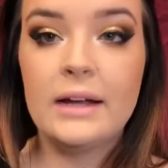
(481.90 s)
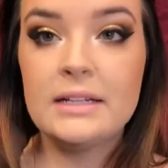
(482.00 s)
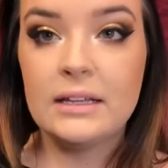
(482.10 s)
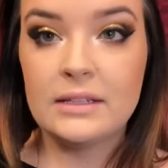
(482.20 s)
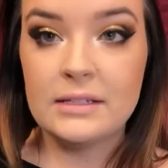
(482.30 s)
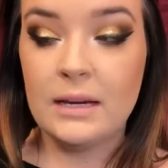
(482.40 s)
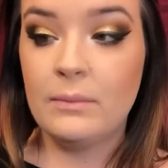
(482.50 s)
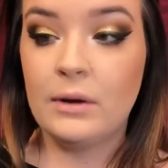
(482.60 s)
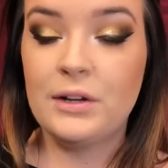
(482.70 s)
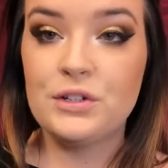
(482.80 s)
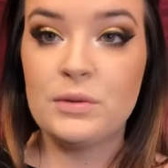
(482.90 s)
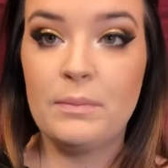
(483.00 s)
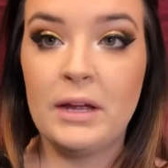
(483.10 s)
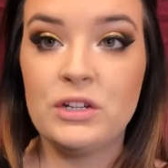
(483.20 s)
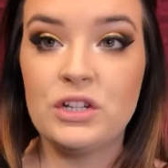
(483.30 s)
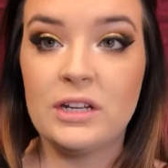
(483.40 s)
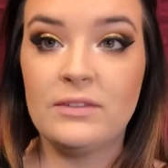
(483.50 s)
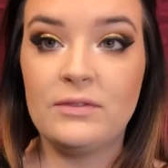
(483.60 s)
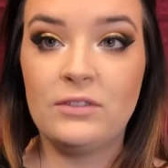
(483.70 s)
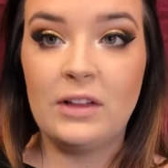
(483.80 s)
I take the same brush, pinch it
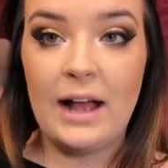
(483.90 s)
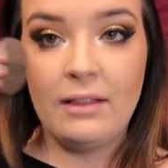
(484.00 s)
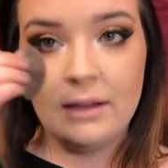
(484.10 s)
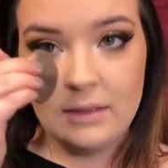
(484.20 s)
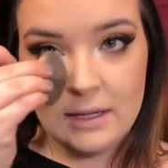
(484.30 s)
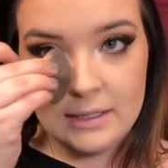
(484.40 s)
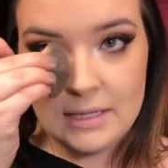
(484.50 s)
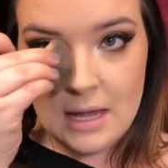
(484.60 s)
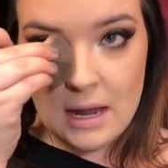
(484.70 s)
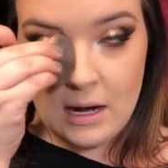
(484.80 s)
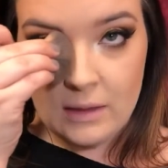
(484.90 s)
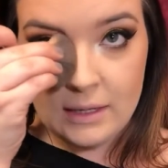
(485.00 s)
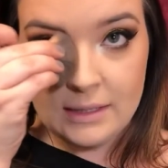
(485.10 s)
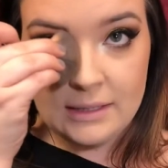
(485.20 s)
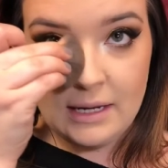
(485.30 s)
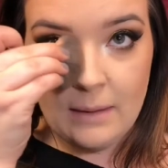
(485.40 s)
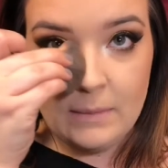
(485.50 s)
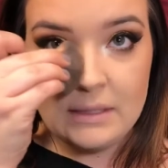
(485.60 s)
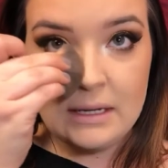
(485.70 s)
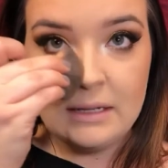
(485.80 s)
flat like this, and then I stamp
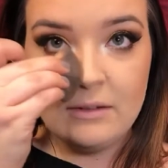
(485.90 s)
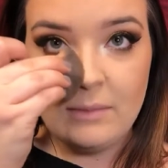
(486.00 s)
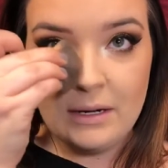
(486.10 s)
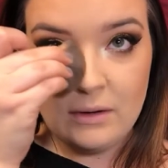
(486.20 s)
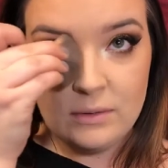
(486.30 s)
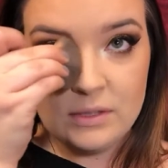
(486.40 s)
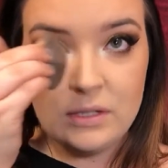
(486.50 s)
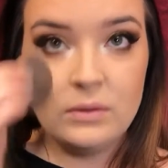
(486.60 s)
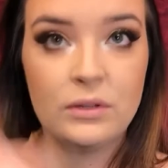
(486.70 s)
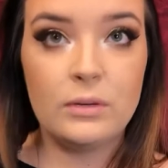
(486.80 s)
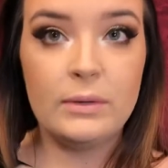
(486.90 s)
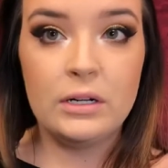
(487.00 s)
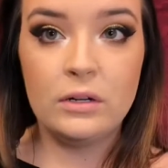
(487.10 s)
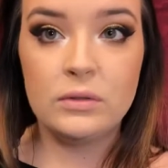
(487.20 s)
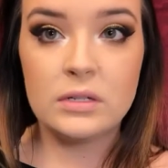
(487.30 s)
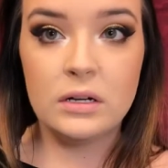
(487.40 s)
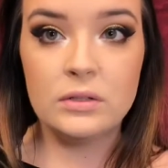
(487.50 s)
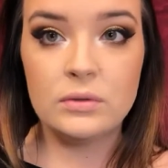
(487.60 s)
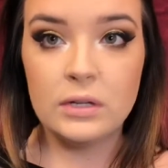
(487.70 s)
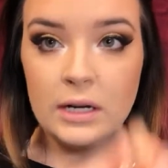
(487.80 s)
the sides of my nose to do a little bit of nose
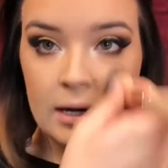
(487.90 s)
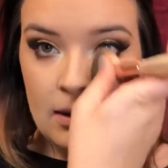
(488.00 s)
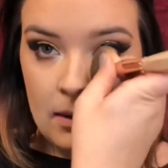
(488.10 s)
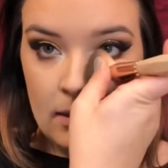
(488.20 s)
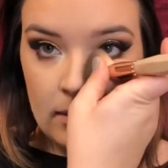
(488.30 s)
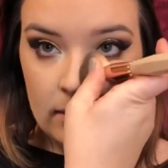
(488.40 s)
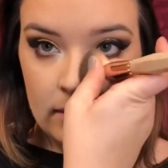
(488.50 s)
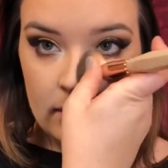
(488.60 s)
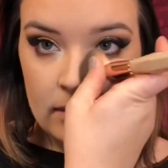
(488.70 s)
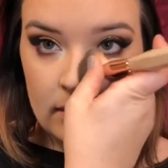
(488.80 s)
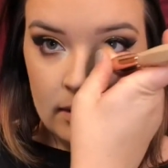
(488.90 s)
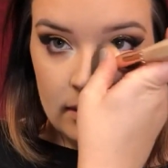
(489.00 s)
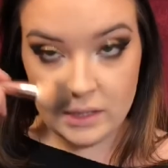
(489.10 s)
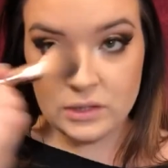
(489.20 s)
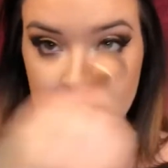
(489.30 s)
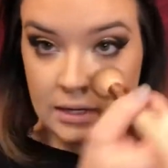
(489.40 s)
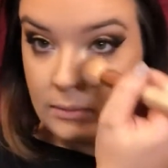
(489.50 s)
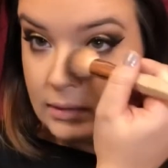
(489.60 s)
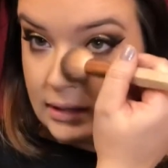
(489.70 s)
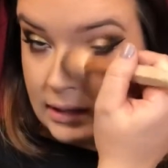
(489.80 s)
contouring. And I just kind of
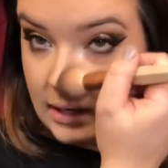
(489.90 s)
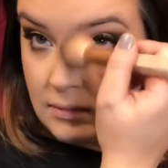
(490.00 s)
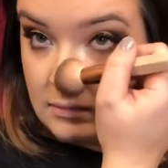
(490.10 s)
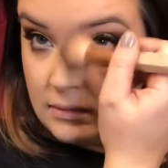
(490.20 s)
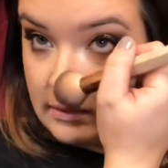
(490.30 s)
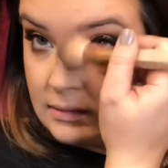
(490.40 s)
blend down.